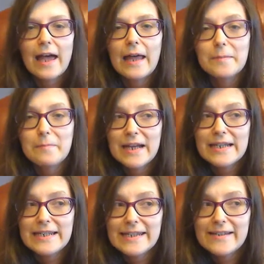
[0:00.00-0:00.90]
And Man
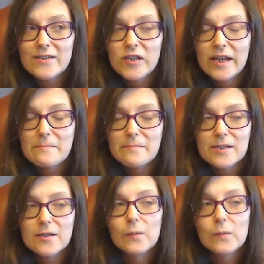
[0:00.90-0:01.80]
Eating
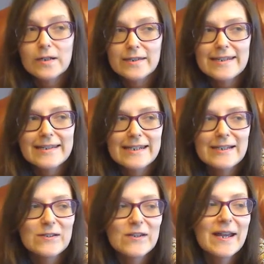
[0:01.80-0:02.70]
Chips was
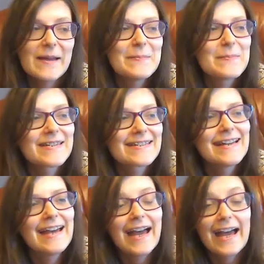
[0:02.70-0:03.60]
eating chips,
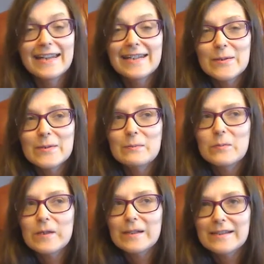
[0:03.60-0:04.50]
and he was
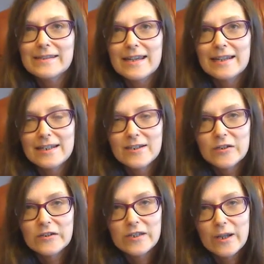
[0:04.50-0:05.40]
brilliant, and he
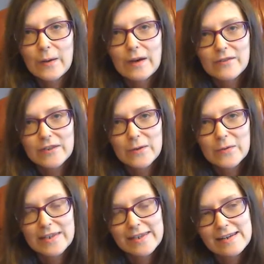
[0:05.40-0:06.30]
should so have his own
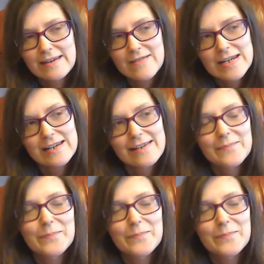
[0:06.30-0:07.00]
series.